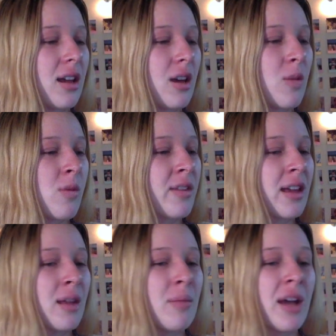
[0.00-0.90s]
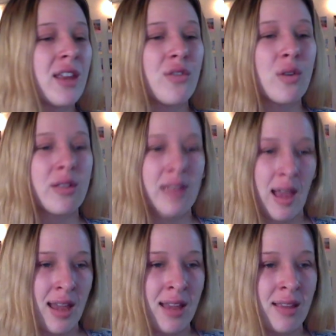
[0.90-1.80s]
was gonna buy the full
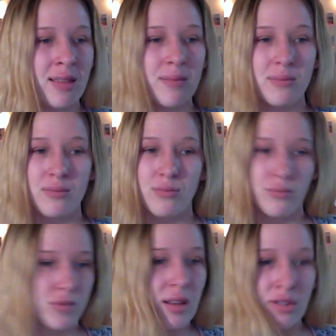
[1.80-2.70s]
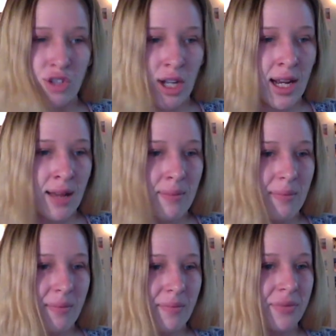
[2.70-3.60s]
size, just straight
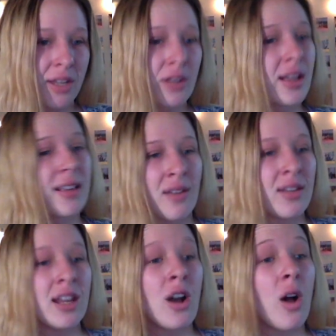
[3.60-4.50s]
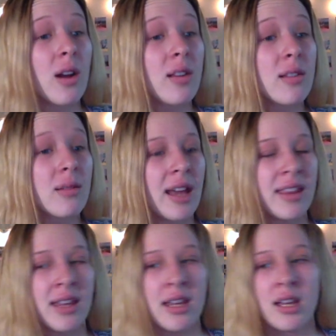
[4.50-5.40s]
up. They're like $70, I
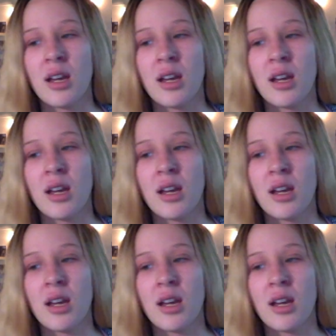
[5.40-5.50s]
think,